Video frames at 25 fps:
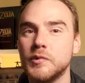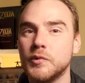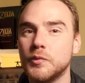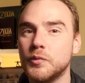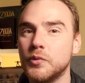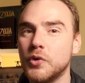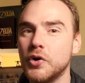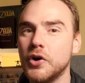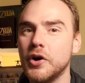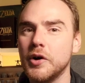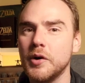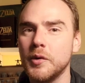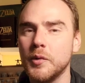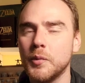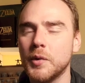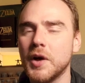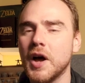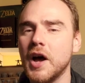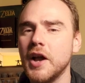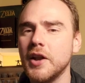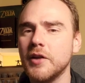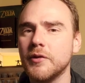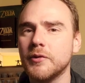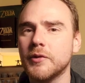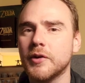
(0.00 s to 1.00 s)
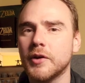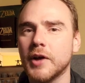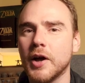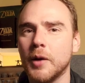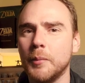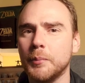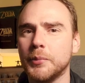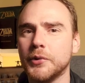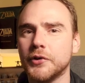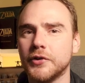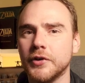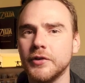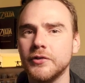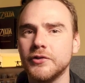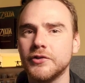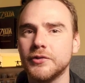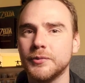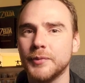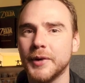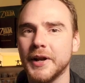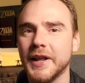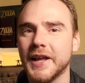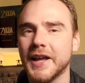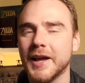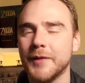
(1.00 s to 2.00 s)
were kind of competent
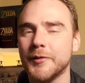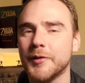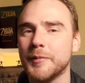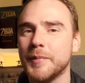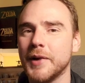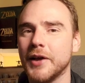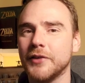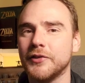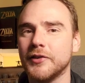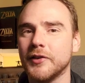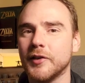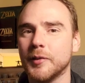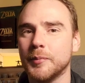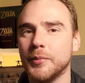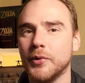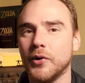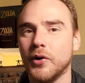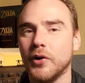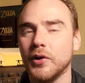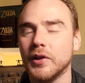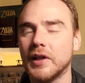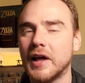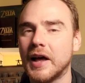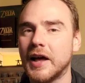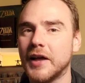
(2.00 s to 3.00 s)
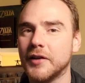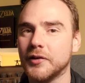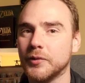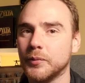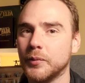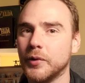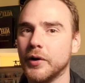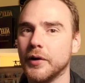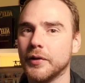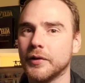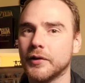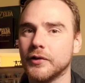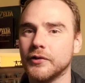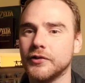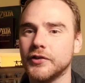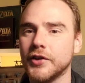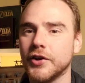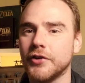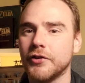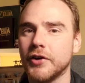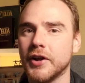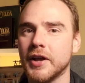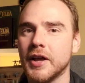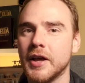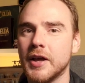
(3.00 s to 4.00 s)
when it came to passing the ball and worth
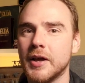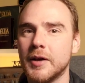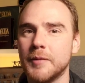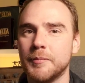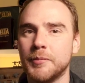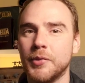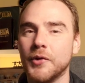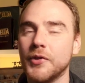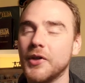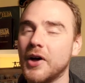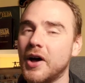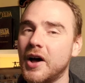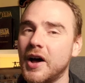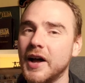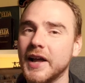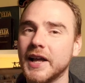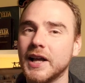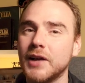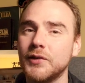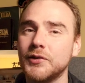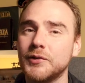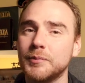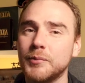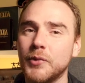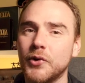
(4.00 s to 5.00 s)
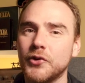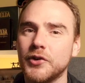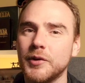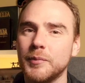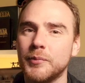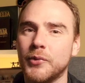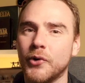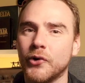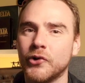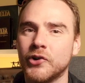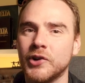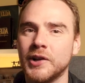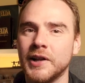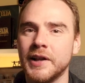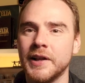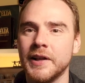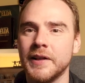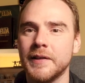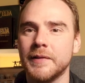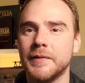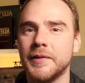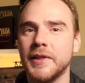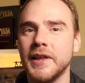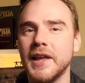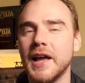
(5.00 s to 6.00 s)
considering, but the High Elves, most importantly,
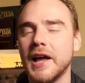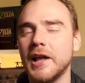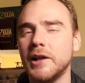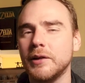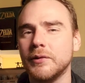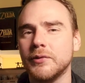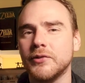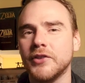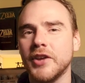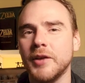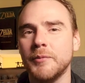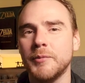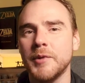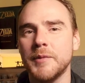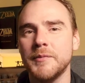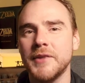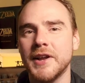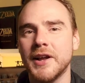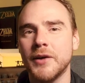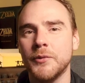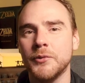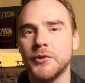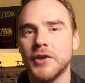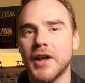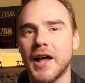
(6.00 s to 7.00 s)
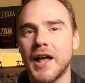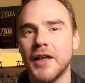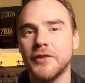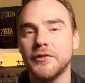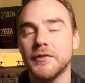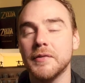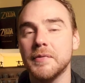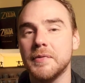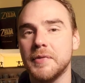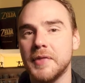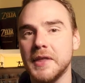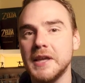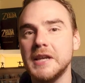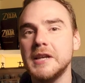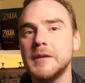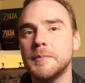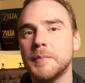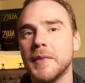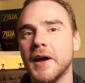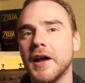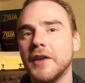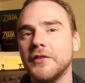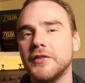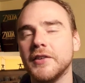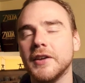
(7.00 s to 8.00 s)
the Elf team renowned as the
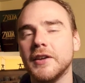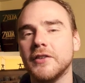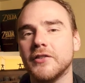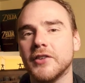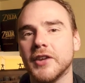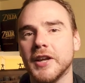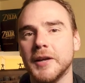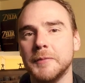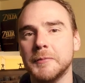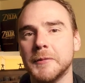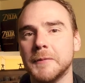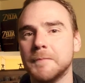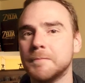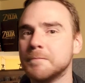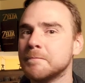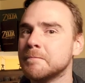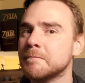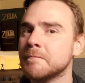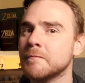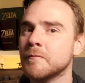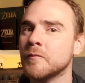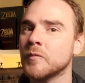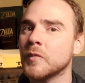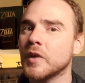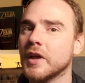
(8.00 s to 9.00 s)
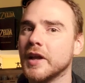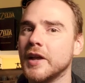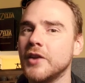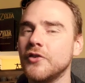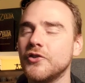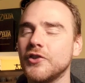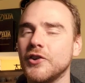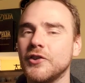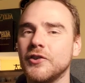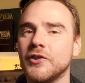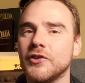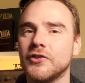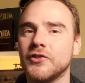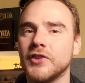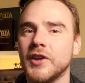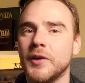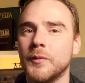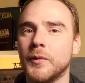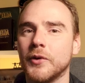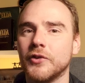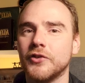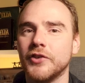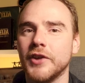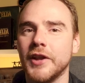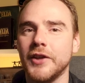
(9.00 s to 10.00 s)
passing team. Interesting to see
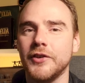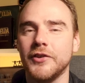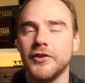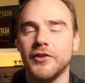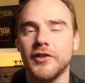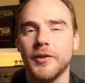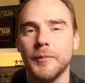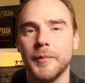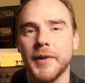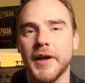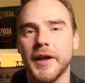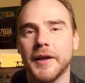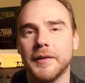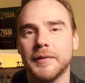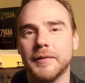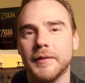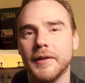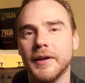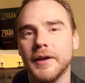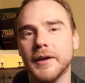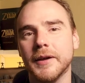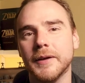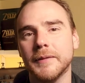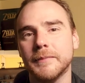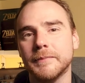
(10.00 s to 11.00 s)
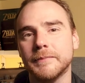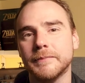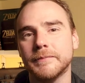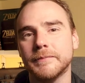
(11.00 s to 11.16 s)
what changes they make there.